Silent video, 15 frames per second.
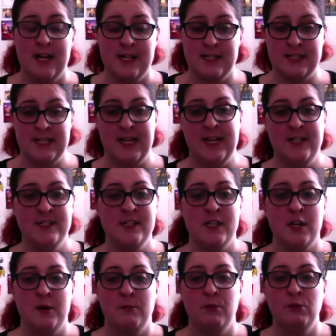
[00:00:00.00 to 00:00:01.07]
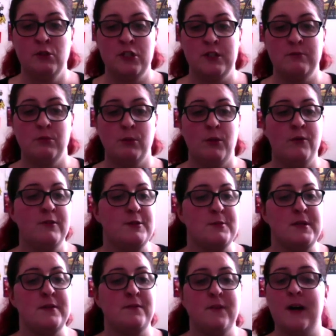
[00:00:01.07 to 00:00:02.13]
stands, BookTube will always
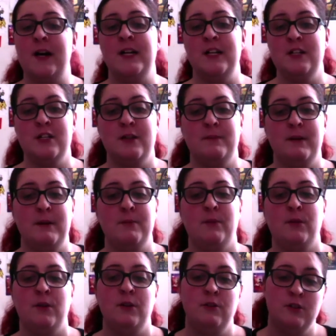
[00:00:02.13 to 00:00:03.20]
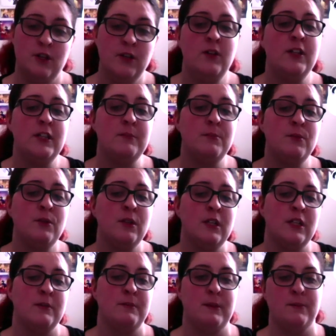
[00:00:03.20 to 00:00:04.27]
be divided into the people who don't like the book
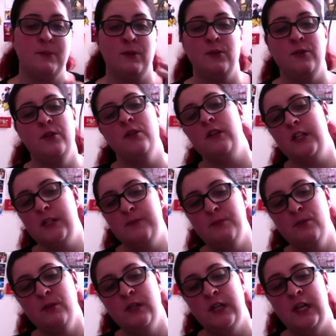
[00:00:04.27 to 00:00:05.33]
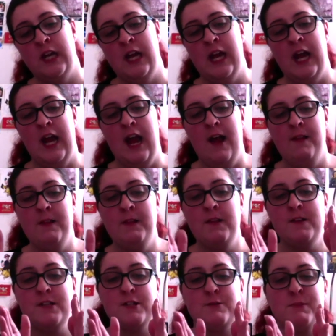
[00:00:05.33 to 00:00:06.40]
and the people who do like the book. And then
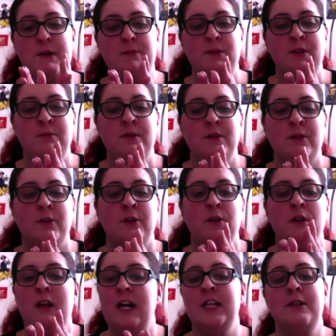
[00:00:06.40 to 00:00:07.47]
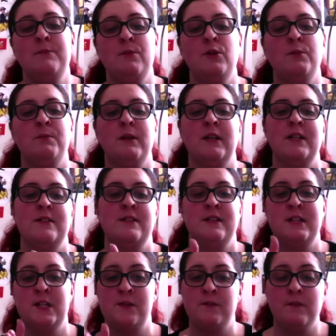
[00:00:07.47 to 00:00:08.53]
there's the people in the middle who like the book but can see
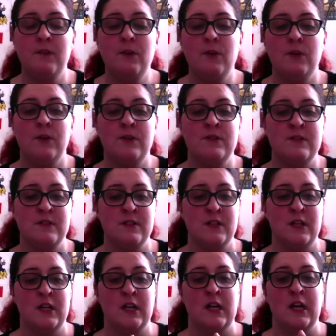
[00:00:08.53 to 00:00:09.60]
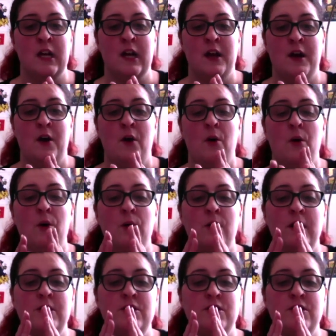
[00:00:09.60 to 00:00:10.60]
its flaws, or are